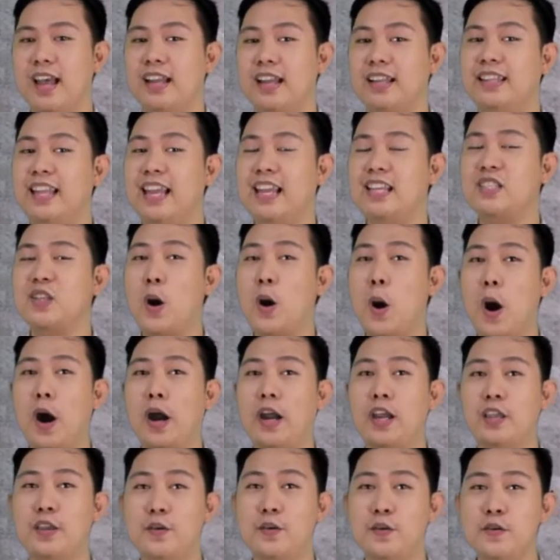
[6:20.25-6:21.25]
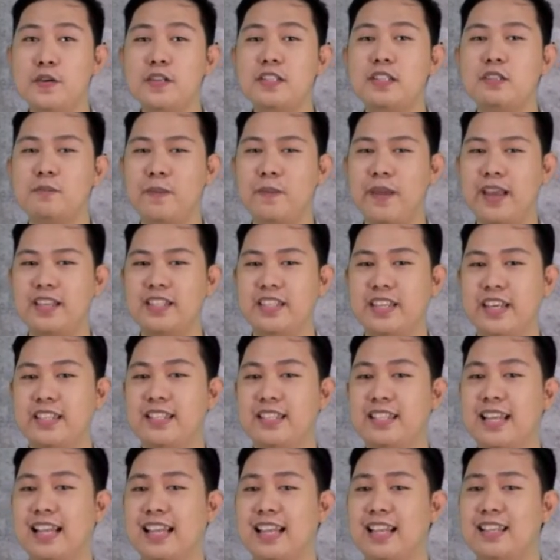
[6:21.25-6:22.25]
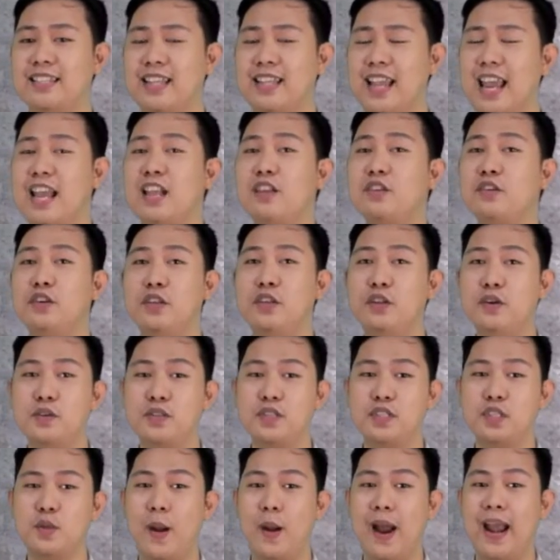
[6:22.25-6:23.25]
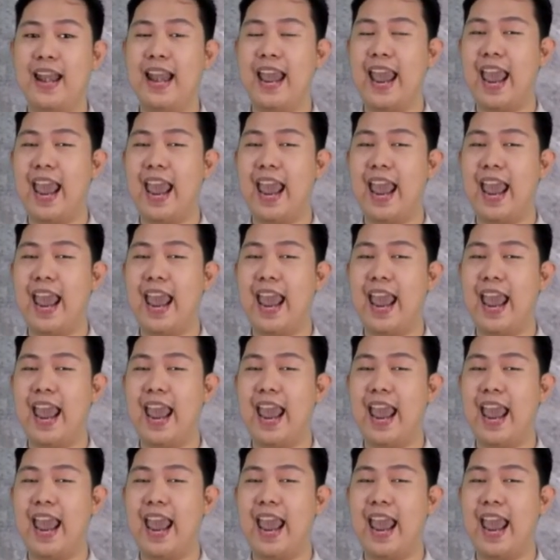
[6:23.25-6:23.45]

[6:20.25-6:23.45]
These are new species that is introduced to an